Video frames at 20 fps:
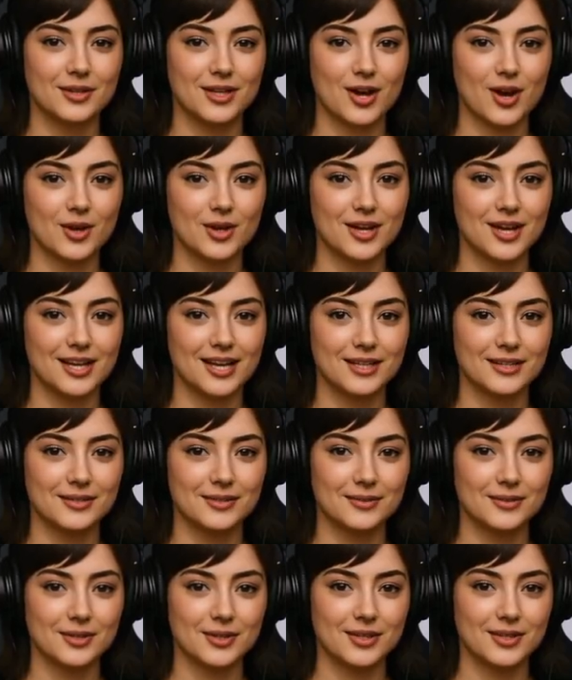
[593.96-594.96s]

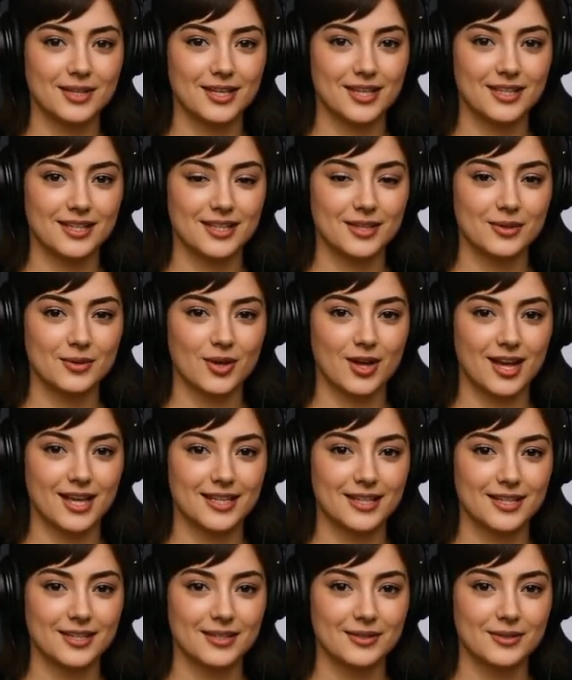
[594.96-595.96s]
Codex. Use it
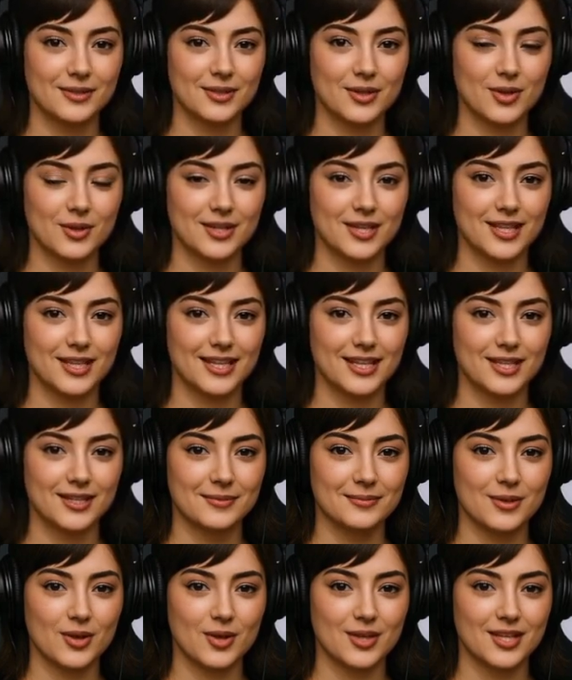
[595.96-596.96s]
when You need a
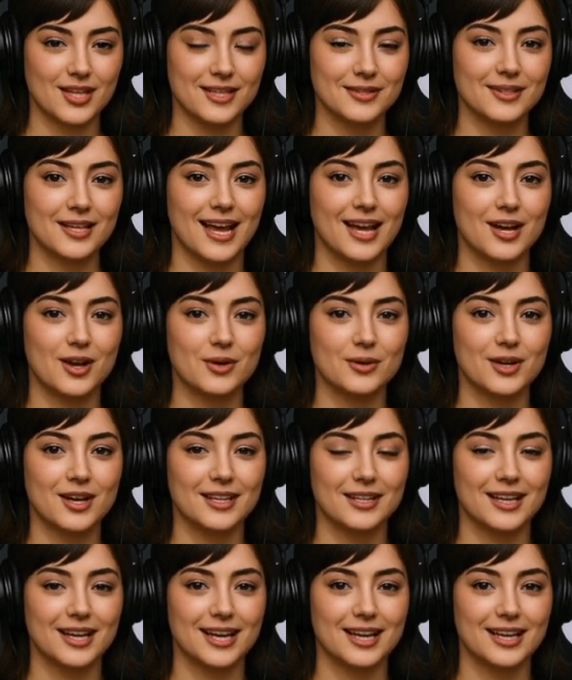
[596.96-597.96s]
multi-file
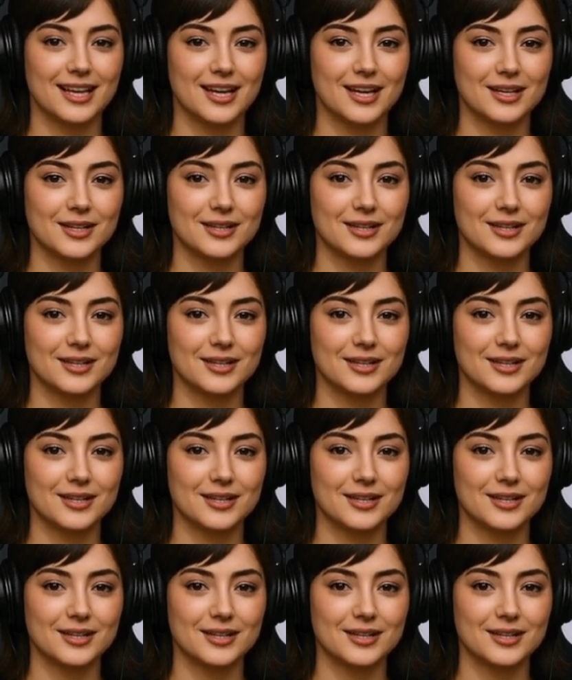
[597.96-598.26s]
refactor,